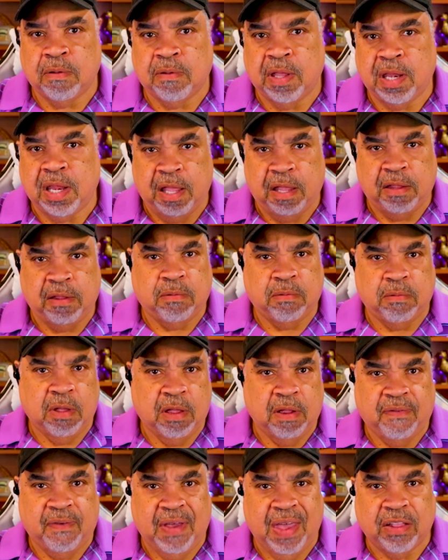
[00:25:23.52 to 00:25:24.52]
Did he
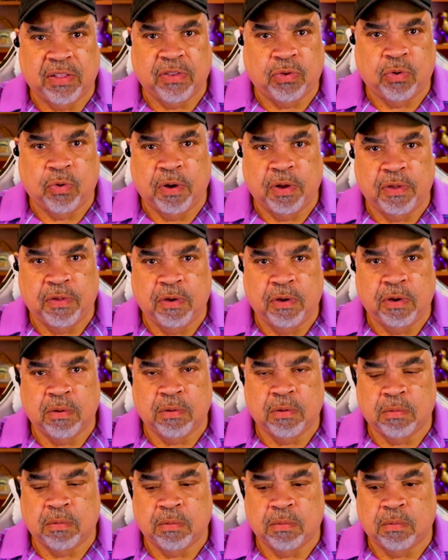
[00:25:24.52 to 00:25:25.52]
advance towards her?
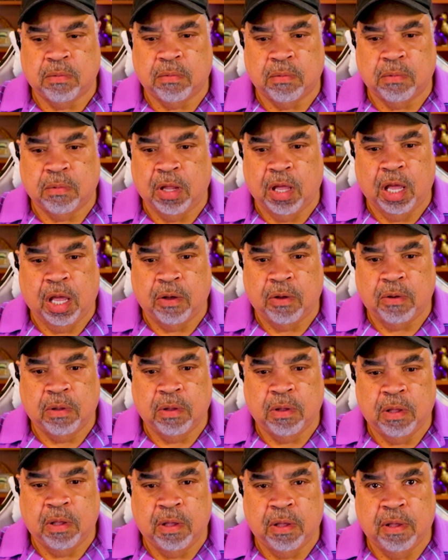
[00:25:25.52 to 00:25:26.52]
No.
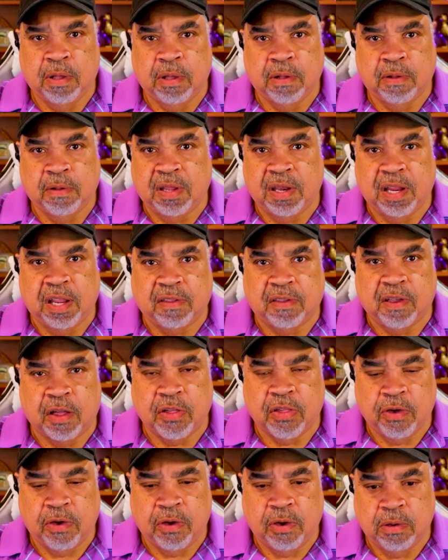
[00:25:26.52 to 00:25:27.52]
Did he
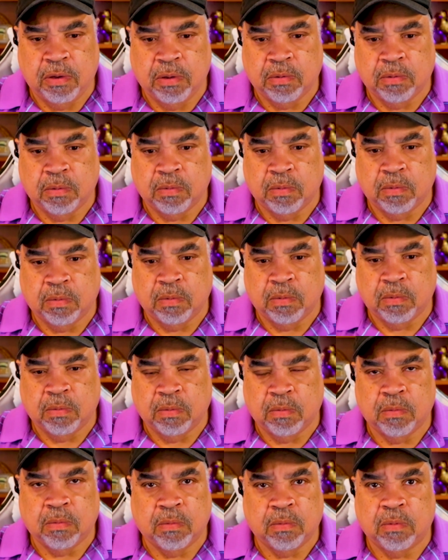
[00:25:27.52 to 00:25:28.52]
touch her?
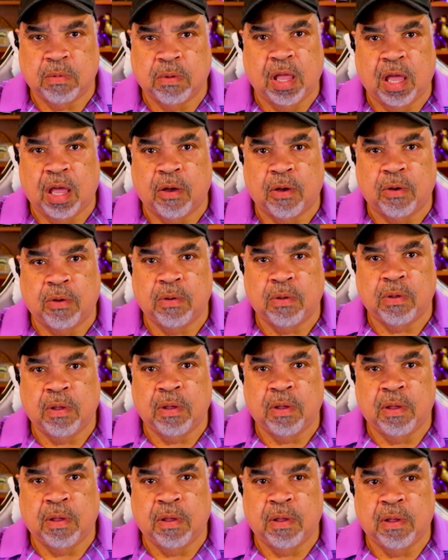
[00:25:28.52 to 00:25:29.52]
No.
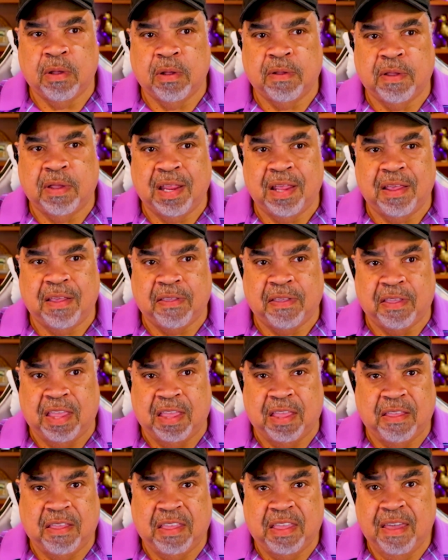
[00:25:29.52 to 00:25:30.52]
Did he
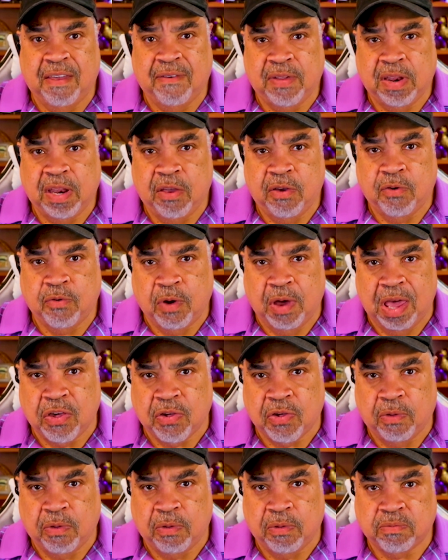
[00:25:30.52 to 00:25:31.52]
give any
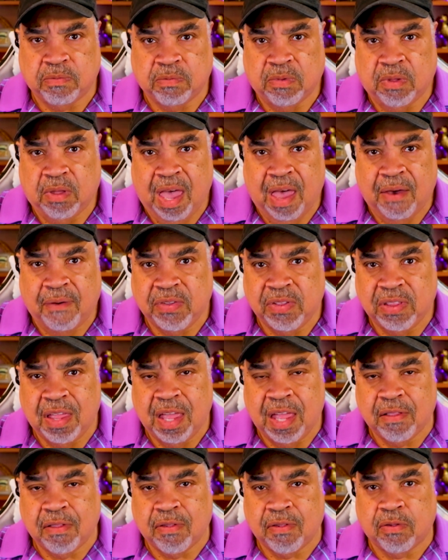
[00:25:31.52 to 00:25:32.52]
racial
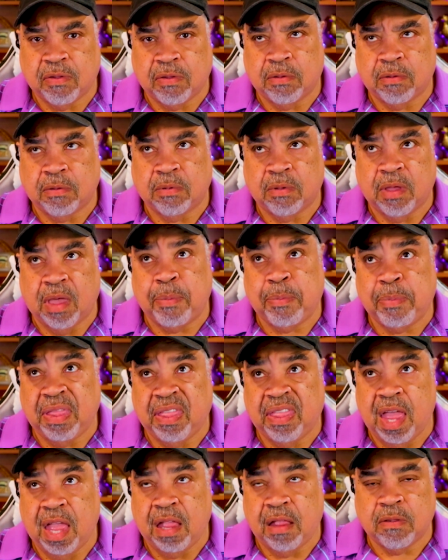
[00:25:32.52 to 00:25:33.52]
epithets?
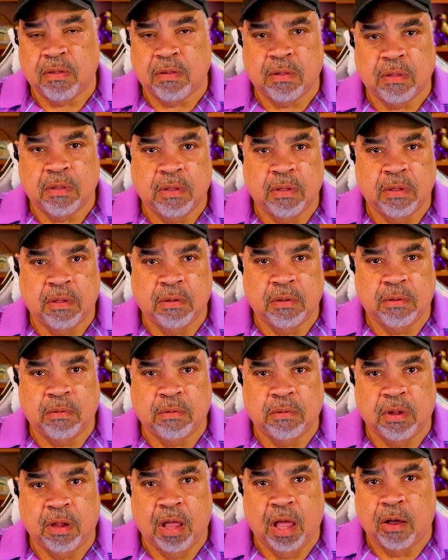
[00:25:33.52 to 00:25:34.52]
Epithets?
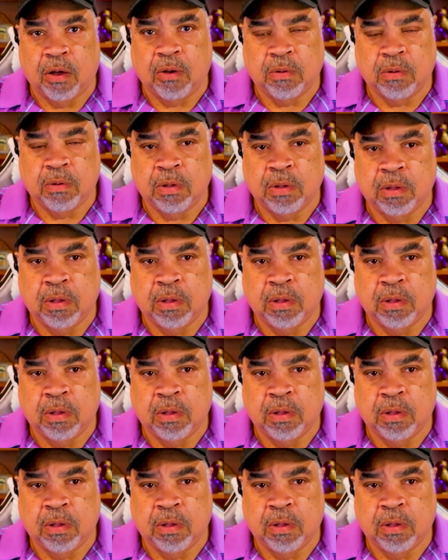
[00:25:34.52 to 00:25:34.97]
No.